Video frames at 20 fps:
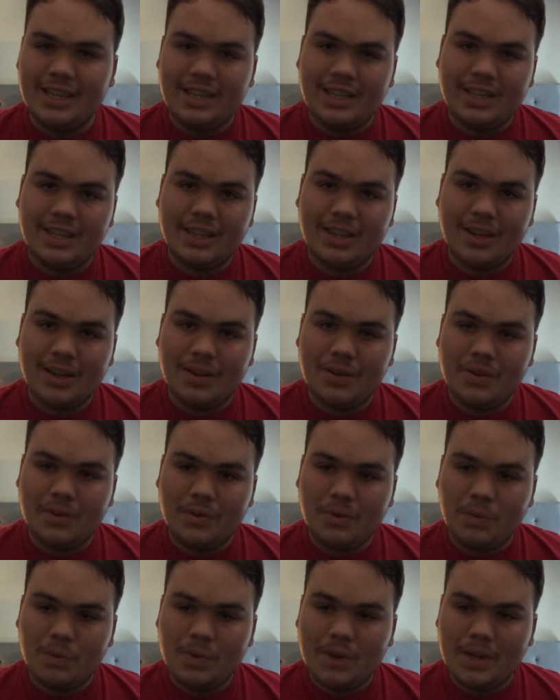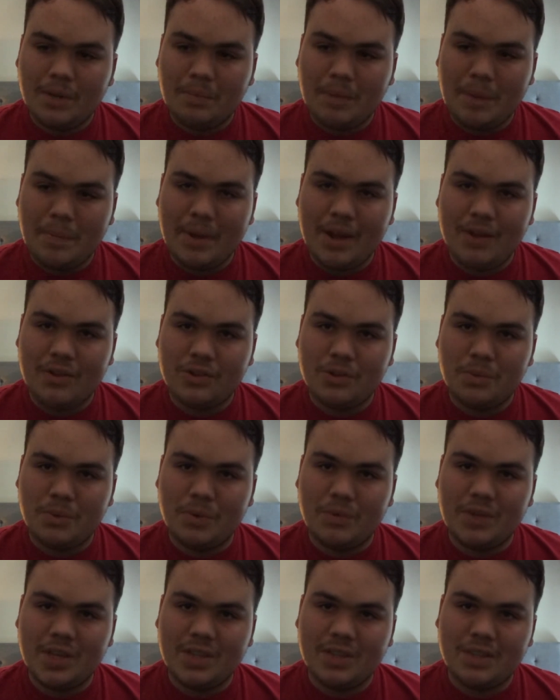you know, when my parents
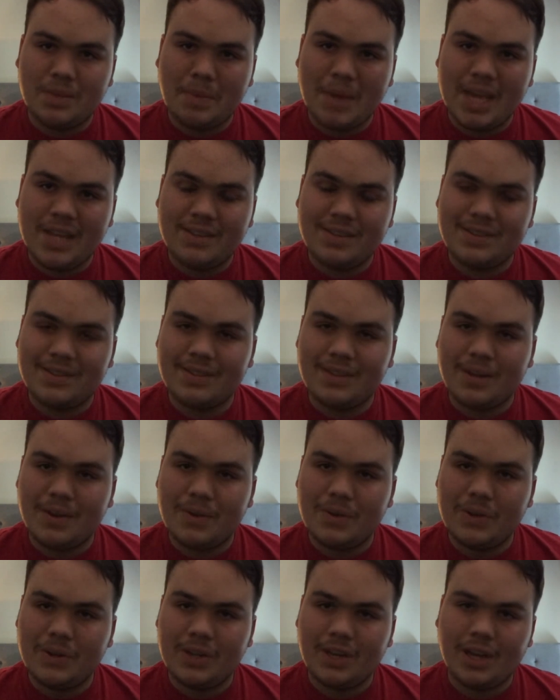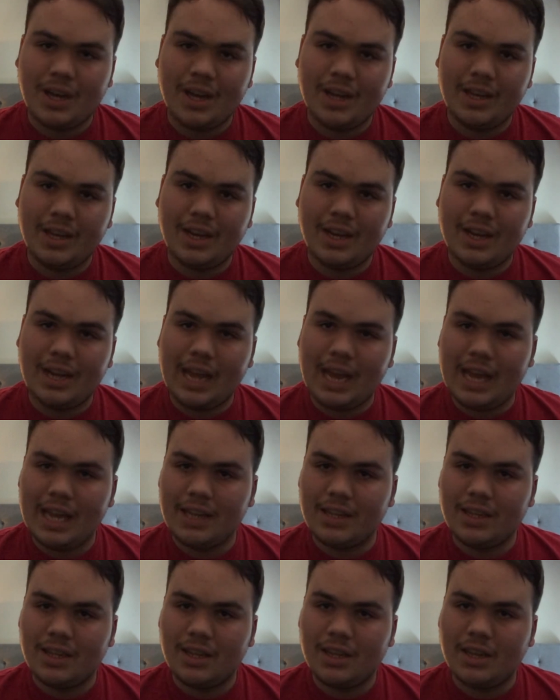moved into Basingstoke, I kind of
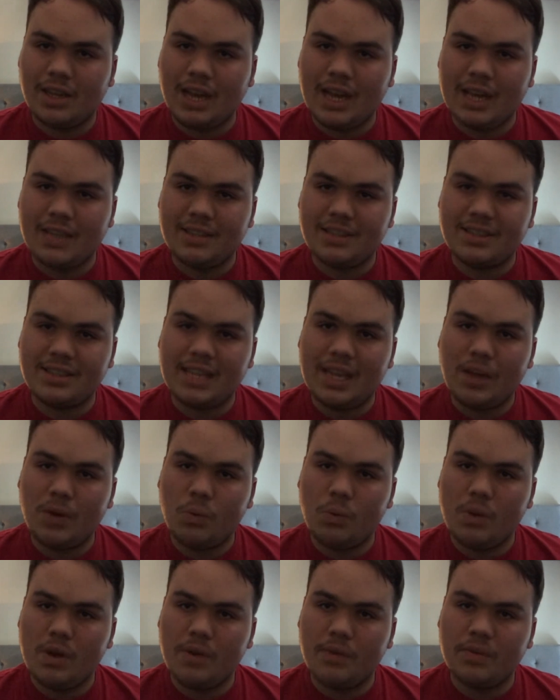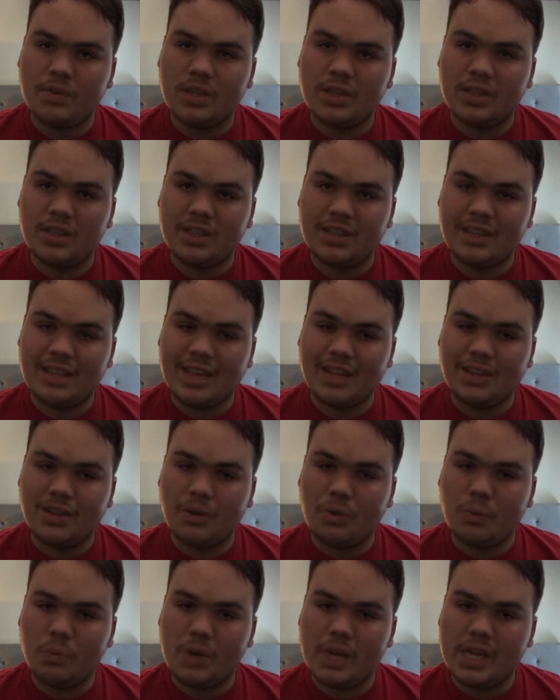had, I had to settle with the
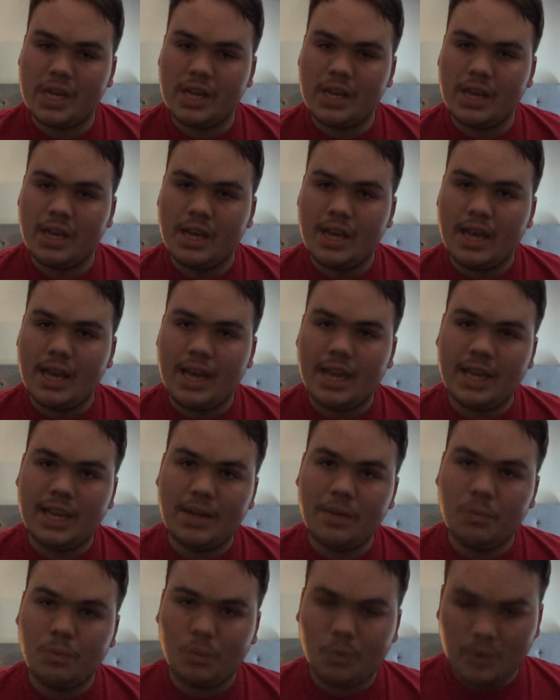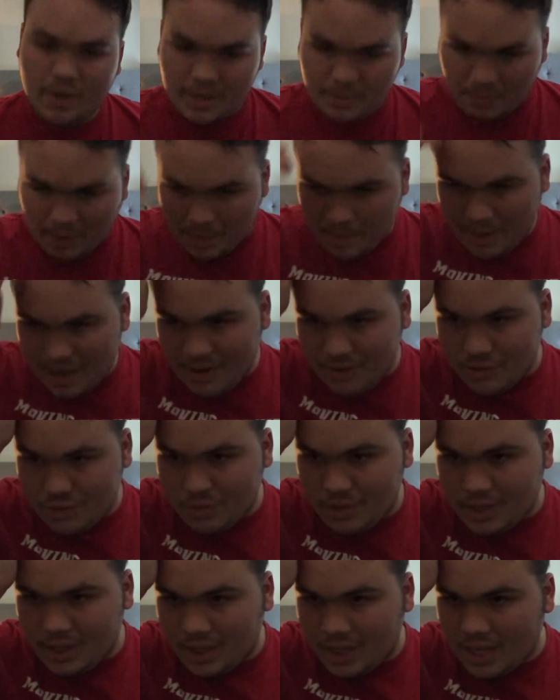Nintendo Wii. And then when my
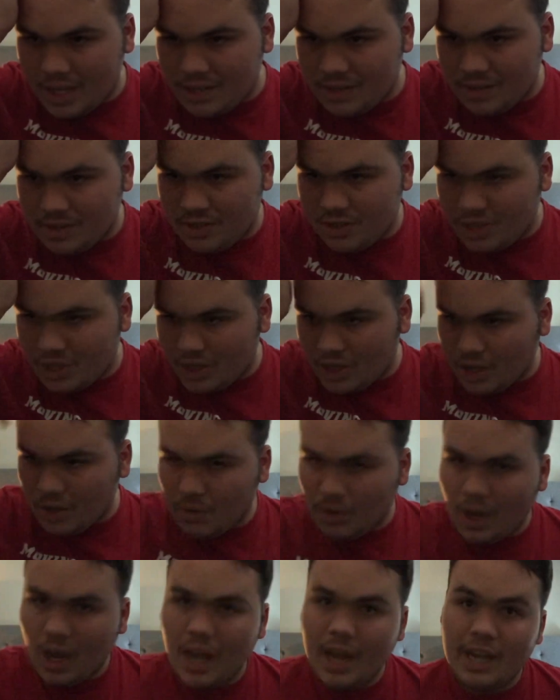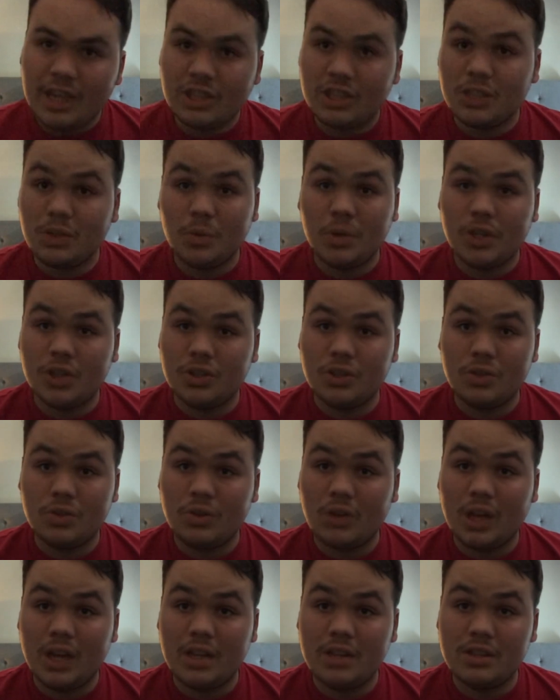parents realised, you know, I actually want to
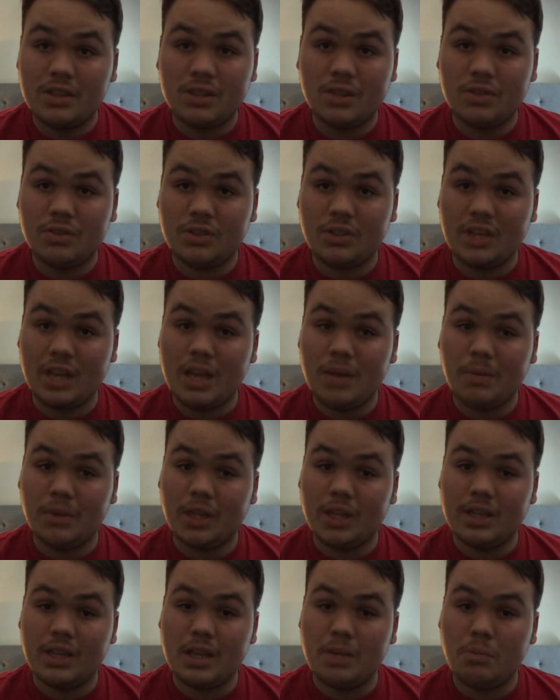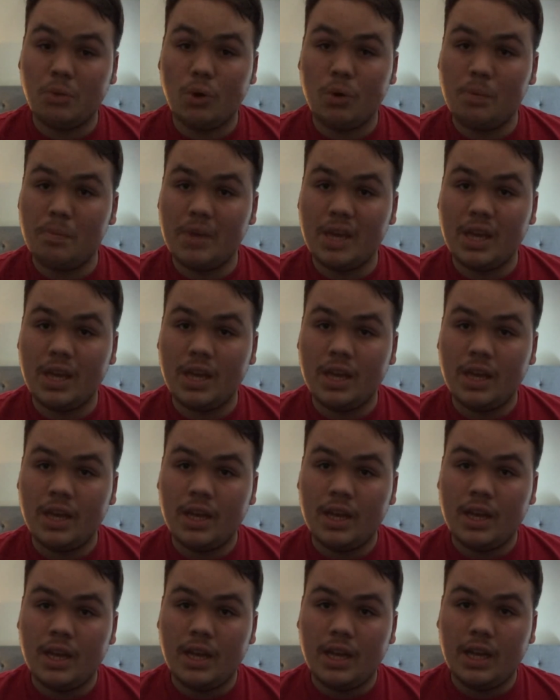do, like, serious gaming, like, they bought me
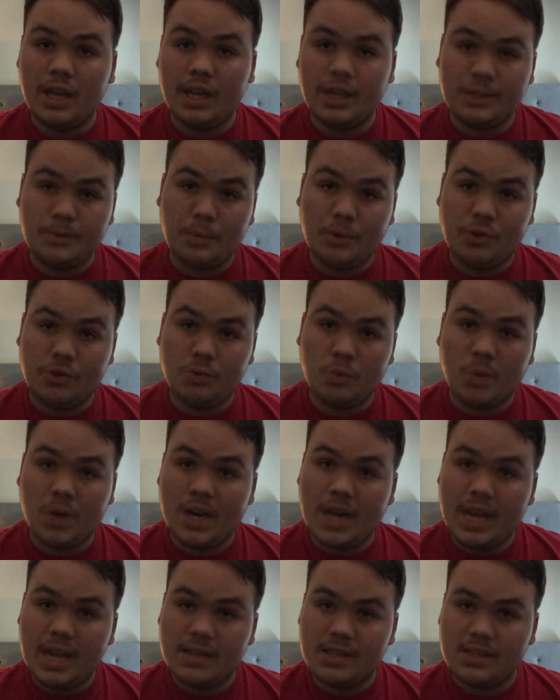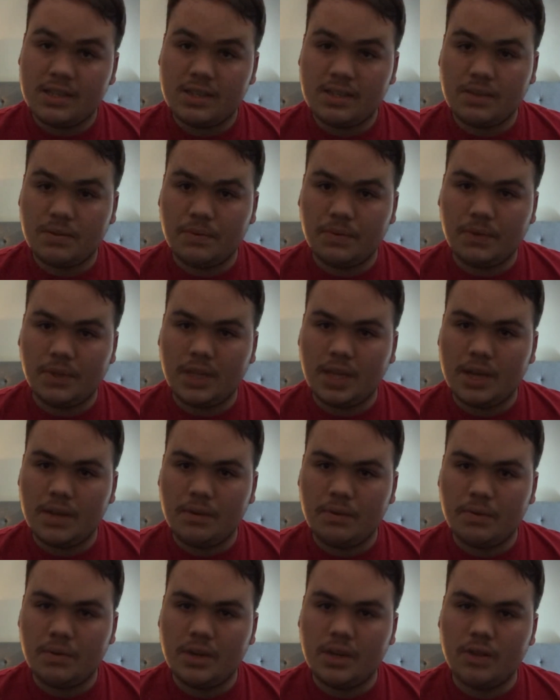an Xbox One S for,
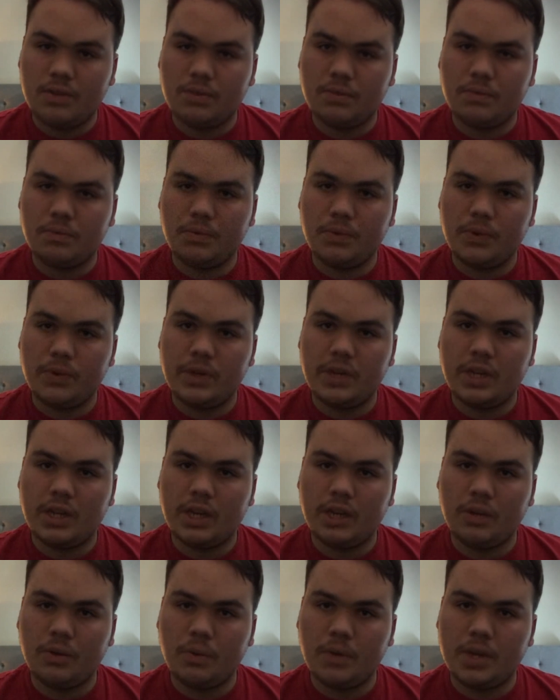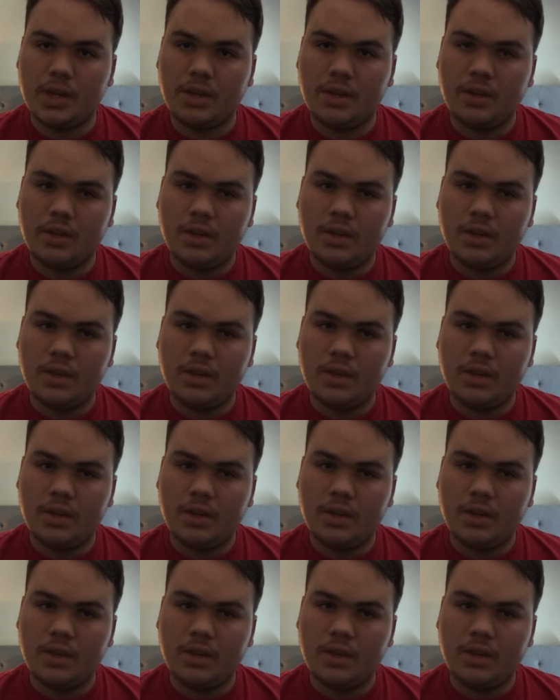like, 349 quid.